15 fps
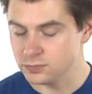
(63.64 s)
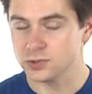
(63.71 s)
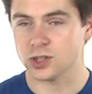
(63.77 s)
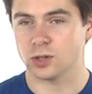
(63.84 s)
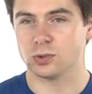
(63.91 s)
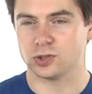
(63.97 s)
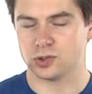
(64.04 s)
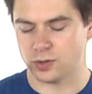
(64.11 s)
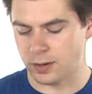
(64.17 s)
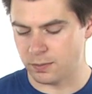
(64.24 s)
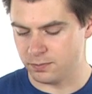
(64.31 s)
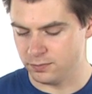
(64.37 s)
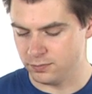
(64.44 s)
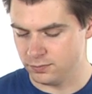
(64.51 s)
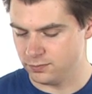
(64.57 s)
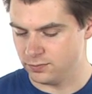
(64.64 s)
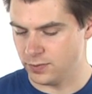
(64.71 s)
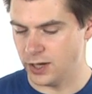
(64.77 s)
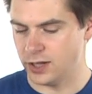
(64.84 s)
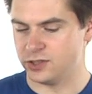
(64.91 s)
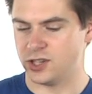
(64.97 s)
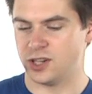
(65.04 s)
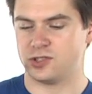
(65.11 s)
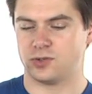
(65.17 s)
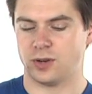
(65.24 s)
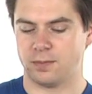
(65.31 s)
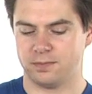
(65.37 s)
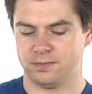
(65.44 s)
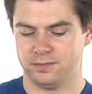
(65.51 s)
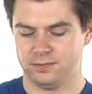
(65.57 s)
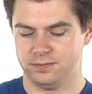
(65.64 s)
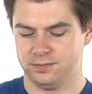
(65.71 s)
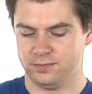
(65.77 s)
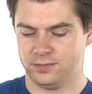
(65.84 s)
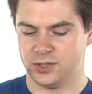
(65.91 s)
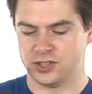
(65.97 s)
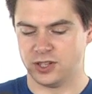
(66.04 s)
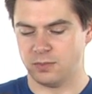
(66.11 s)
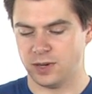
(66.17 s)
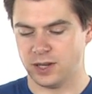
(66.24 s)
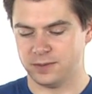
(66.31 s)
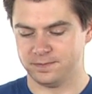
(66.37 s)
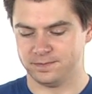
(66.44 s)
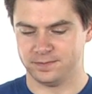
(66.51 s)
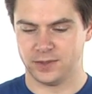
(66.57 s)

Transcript: shoulder strap and chest strap assembly.